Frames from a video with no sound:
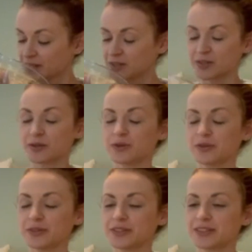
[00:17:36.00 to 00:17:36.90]
so
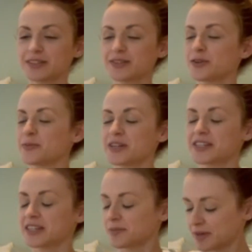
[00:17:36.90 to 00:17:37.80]
good. So much
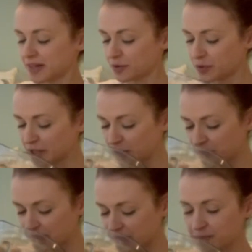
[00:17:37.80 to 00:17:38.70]
cinnamon and vanilla
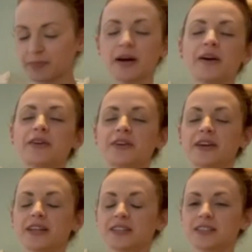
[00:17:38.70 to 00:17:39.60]
bean powder
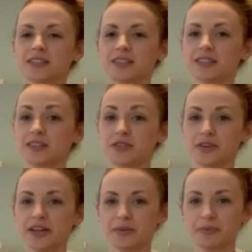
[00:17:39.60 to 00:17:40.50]
and the
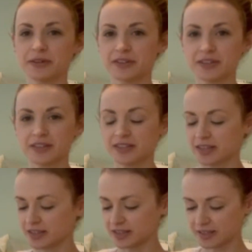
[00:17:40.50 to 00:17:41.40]
dried apricots.
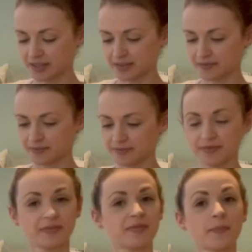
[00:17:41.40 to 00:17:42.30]
It's
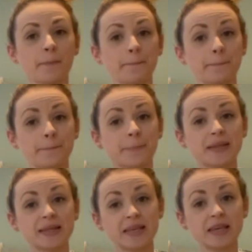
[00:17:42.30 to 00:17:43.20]

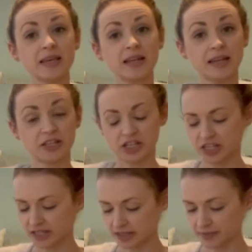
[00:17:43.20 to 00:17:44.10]

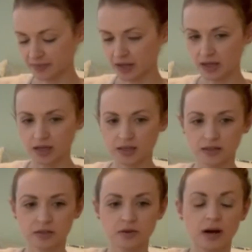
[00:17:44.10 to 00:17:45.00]
delicious.
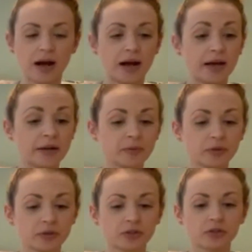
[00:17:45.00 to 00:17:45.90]
So I'm
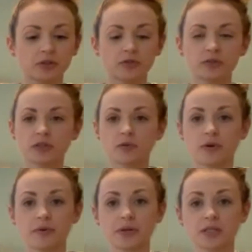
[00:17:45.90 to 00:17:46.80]
going to use a
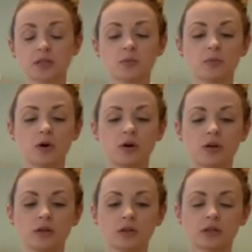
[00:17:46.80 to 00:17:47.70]
very
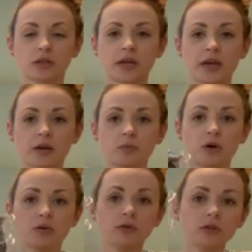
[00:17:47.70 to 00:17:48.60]
small cake
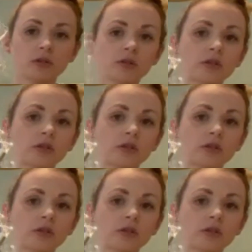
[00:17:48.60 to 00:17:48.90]
mold